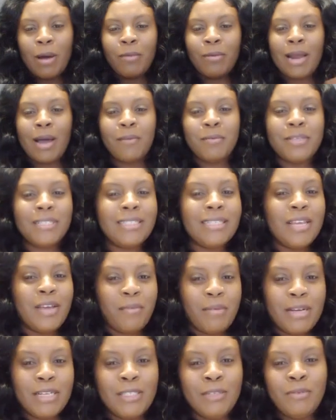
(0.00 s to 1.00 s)
when I was getting
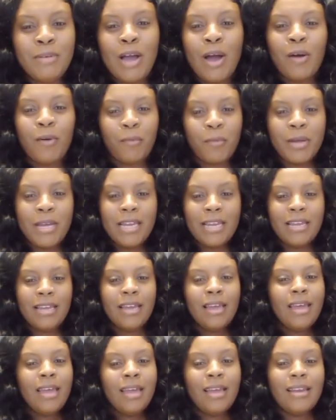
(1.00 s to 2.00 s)
ready to do y'all read,
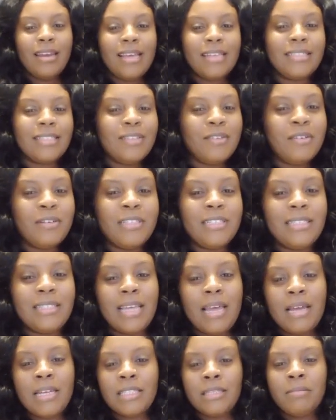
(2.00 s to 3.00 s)
that song just
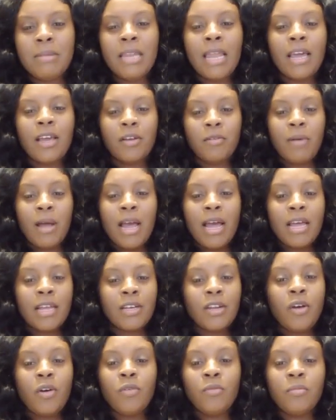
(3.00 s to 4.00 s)
came to me like,
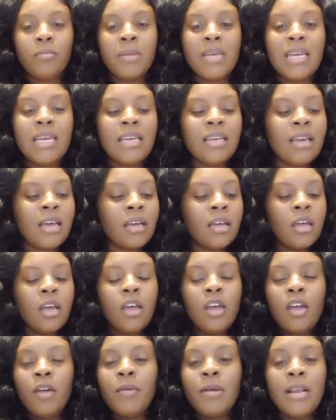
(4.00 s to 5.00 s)
grind on me,
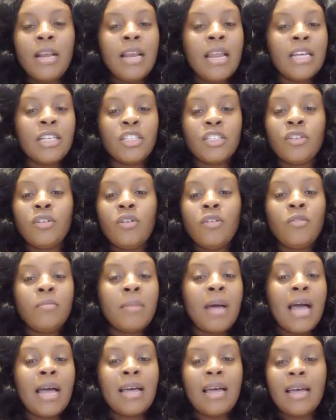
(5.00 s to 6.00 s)
relax your
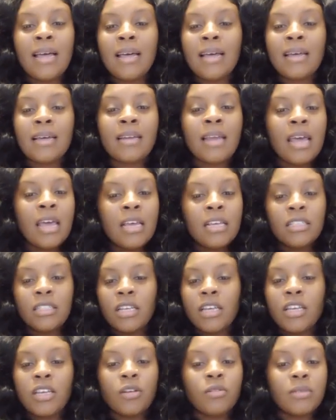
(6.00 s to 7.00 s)
mind,
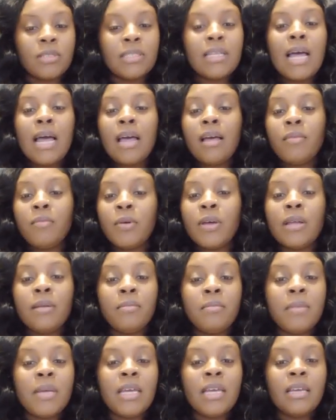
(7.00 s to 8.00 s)
take your time
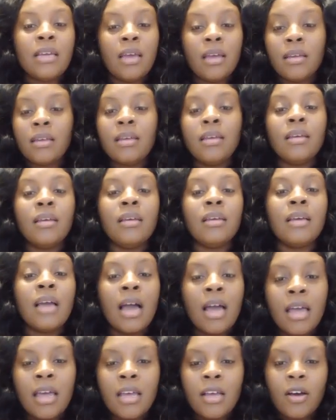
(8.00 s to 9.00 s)
with me. I
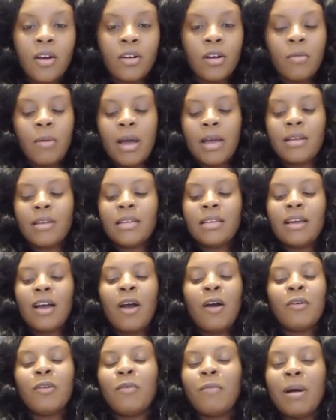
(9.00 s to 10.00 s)
don't know why I was getting
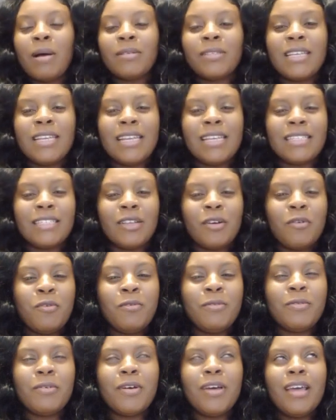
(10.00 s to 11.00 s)
that
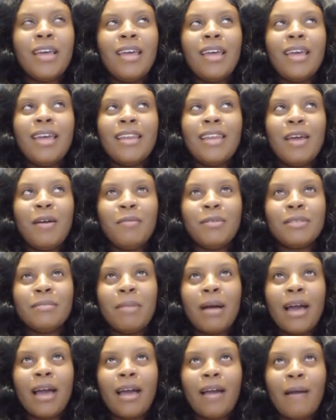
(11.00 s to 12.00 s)
song. Ooh, that was
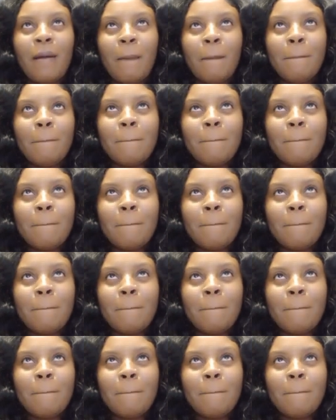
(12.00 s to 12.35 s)
by,